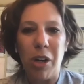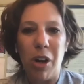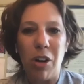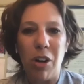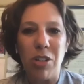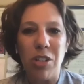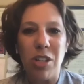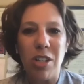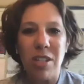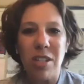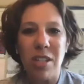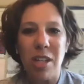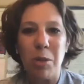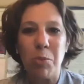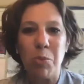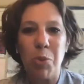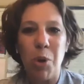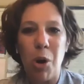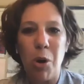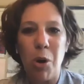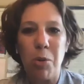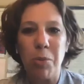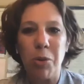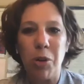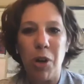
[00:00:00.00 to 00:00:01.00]
artistic
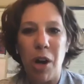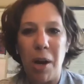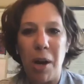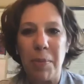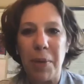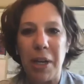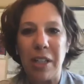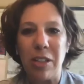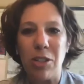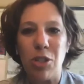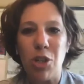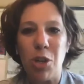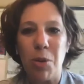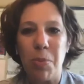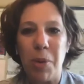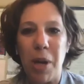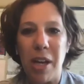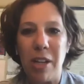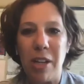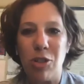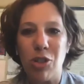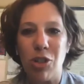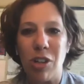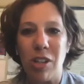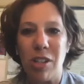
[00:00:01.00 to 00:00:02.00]
programming to
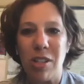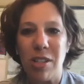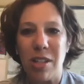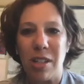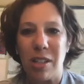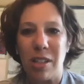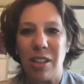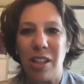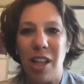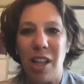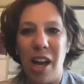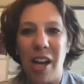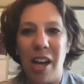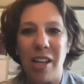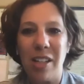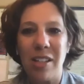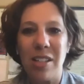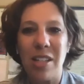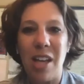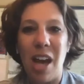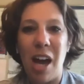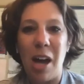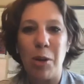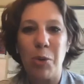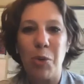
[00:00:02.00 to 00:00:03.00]
patrons and clients,
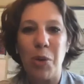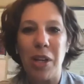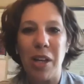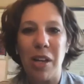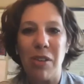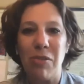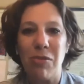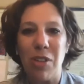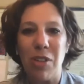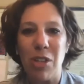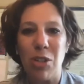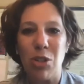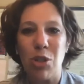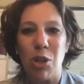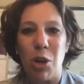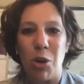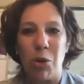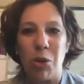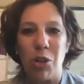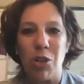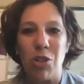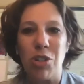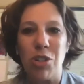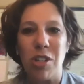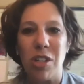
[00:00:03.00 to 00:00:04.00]
how do we convince
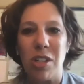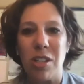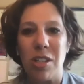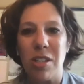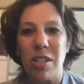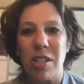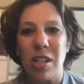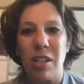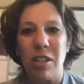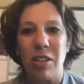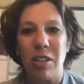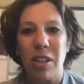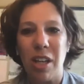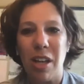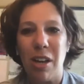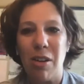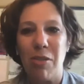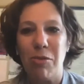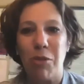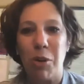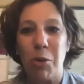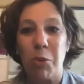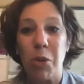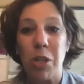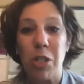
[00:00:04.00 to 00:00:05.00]
donors to still give
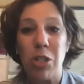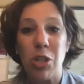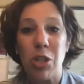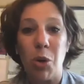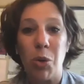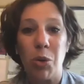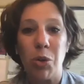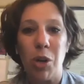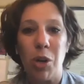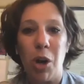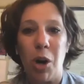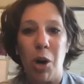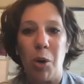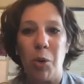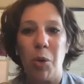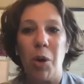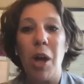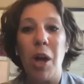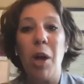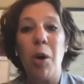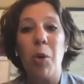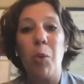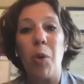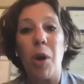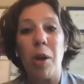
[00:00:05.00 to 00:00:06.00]
when we don't know
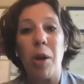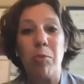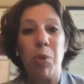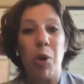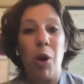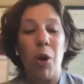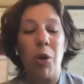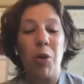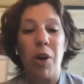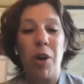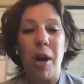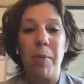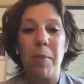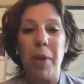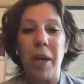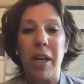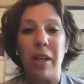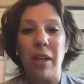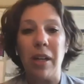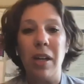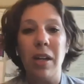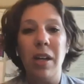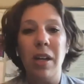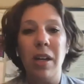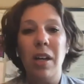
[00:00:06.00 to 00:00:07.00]
when
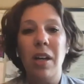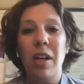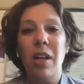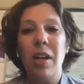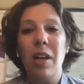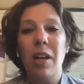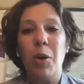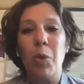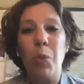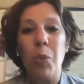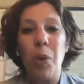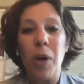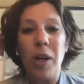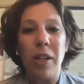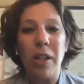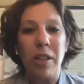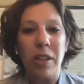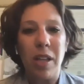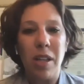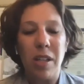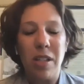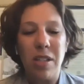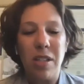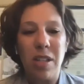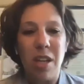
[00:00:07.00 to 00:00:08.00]
programming will
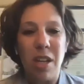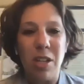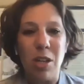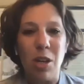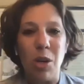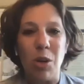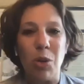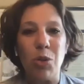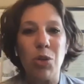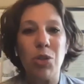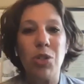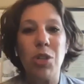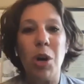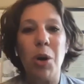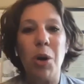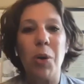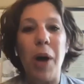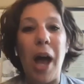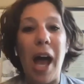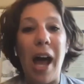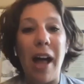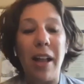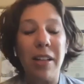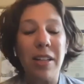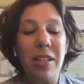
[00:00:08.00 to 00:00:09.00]
continue? So,
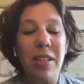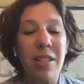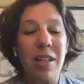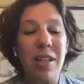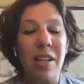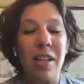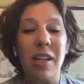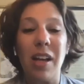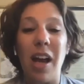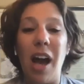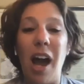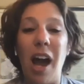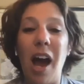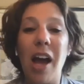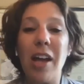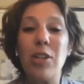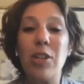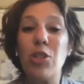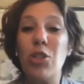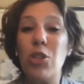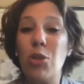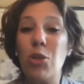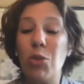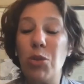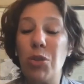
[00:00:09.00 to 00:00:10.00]
Allison, I
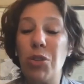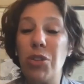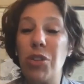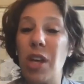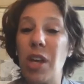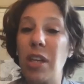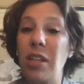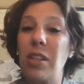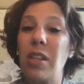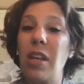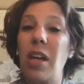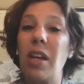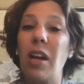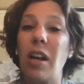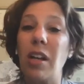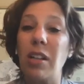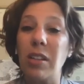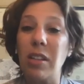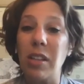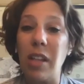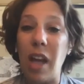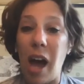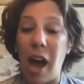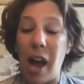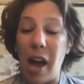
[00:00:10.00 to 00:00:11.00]
do think that a
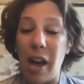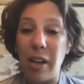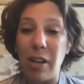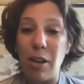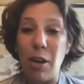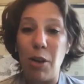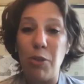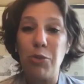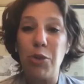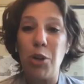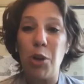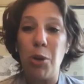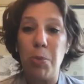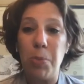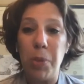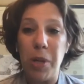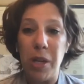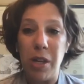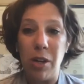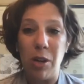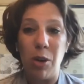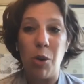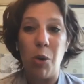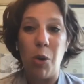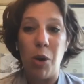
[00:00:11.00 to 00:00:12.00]
lot of your
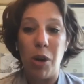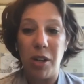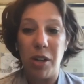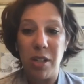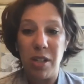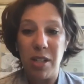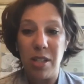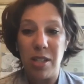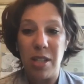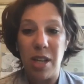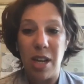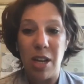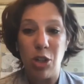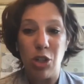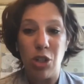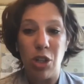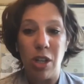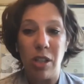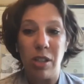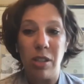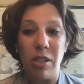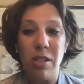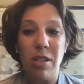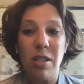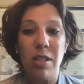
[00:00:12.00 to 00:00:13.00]
peer
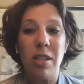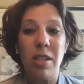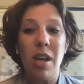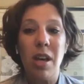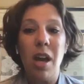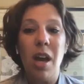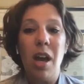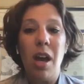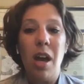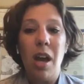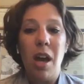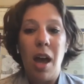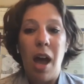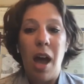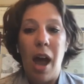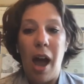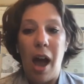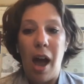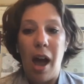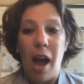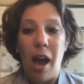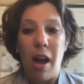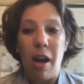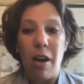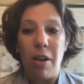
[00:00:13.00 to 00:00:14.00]
organizations
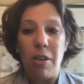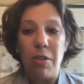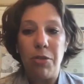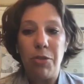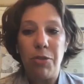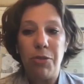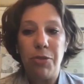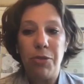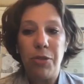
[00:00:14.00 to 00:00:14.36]
have